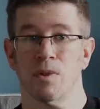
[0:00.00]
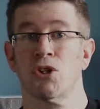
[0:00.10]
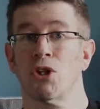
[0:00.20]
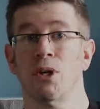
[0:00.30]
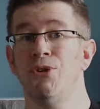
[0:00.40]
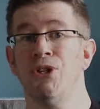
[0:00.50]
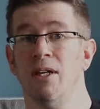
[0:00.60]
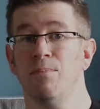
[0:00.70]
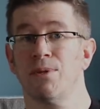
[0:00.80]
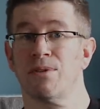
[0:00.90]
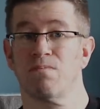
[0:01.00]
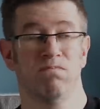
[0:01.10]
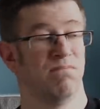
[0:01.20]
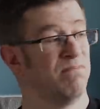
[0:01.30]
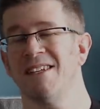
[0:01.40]
stone chips.
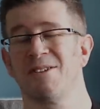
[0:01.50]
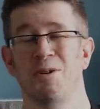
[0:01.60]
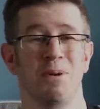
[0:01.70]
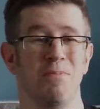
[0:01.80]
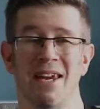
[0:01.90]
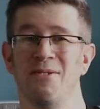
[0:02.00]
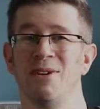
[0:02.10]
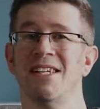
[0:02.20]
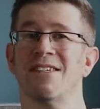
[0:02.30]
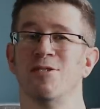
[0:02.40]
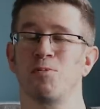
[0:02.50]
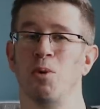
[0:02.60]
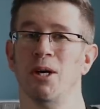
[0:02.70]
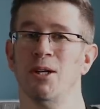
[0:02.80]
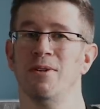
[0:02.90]
There could be many reasons
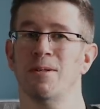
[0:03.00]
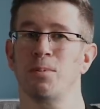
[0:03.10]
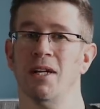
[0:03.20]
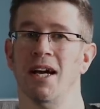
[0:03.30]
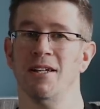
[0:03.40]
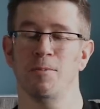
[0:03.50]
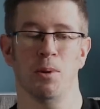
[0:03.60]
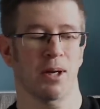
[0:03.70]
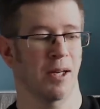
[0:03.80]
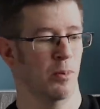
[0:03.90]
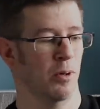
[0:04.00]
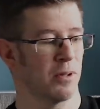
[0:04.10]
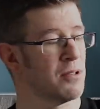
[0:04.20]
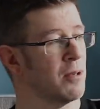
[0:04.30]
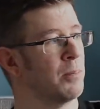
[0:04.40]
why you need to put your hand in your pocket,
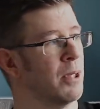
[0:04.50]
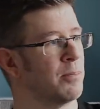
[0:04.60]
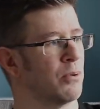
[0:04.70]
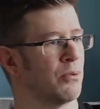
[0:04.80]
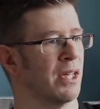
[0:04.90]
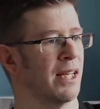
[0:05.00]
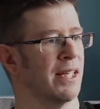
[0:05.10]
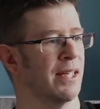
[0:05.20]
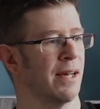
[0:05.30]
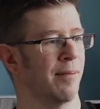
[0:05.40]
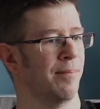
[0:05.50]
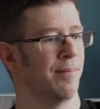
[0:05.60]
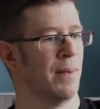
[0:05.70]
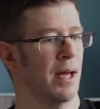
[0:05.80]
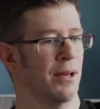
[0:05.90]
but some people really
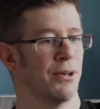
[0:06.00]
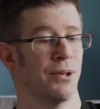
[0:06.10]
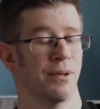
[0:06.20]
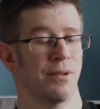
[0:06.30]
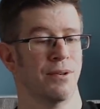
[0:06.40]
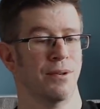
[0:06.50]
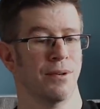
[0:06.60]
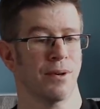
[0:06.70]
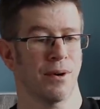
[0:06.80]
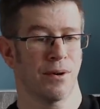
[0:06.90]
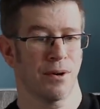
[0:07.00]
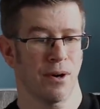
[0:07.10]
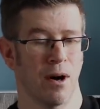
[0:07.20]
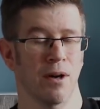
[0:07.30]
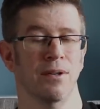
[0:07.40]
um,
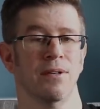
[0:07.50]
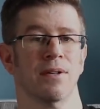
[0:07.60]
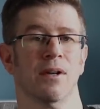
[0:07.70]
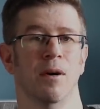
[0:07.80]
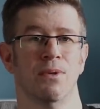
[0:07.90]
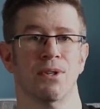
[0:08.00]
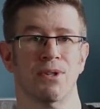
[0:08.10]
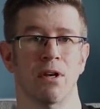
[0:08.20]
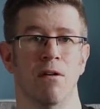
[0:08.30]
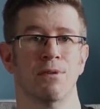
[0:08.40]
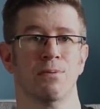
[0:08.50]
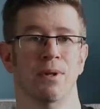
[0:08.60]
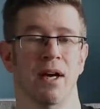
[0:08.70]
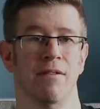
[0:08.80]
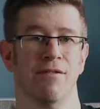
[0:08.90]
can't come to terms
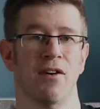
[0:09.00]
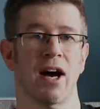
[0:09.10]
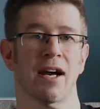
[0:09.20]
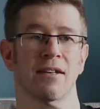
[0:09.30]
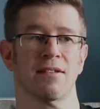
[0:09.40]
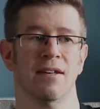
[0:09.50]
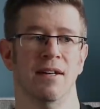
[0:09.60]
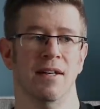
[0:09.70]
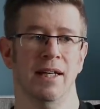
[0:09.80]
with that fact